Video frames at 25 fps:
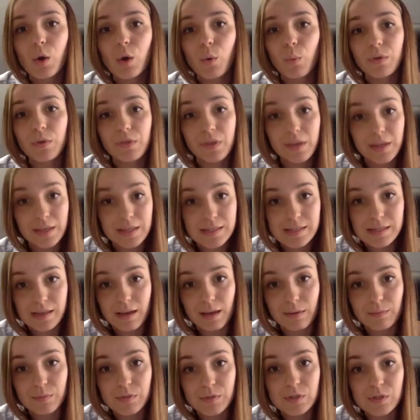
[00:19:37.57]
with the
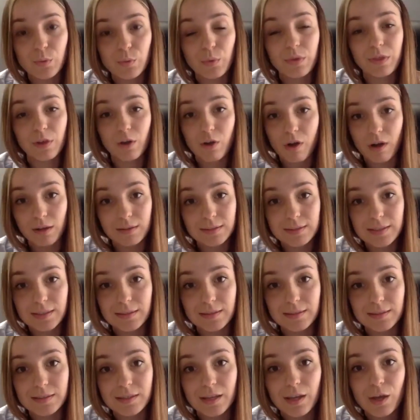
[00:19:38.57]
exams, with the
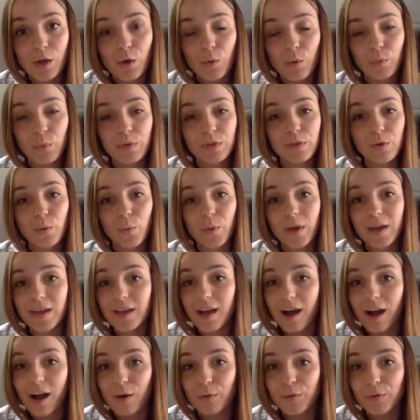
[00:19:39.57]
content, with the way
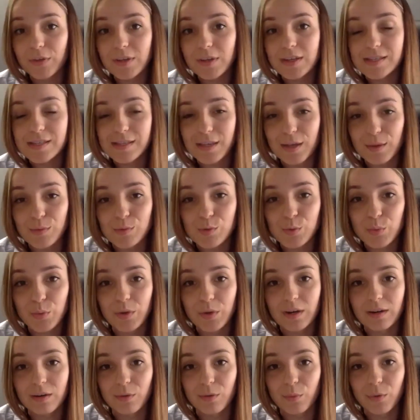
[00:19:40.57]
how the exams
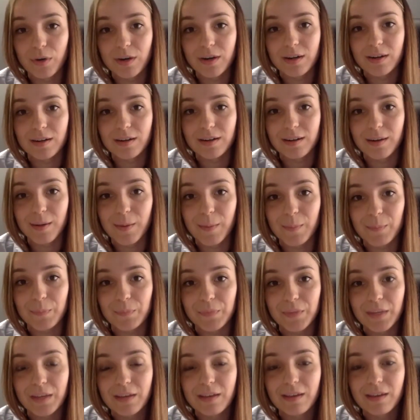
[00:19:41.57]
were
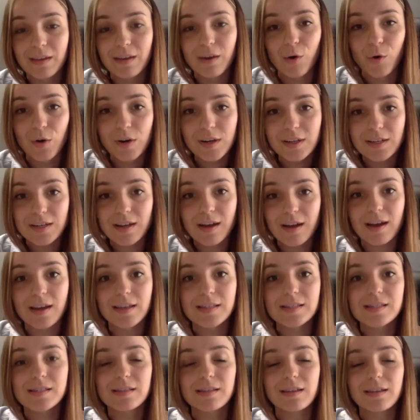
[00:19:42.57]

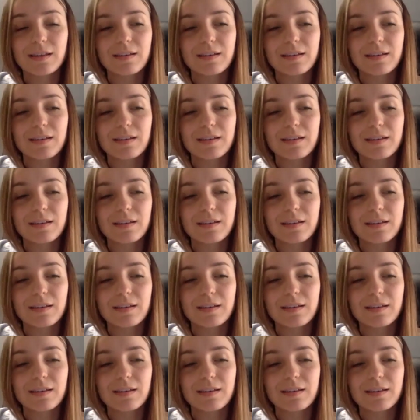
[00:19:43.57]
organized.